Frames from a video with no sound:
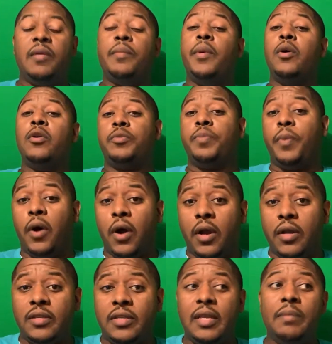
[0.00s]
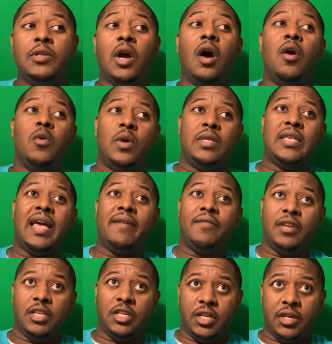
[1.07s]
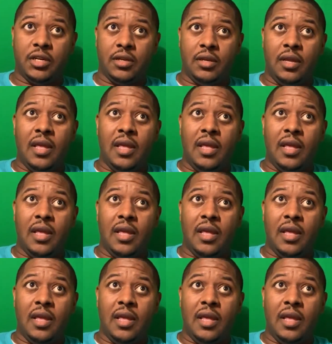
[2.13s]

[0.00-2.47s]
most part, seem to always have an agenda.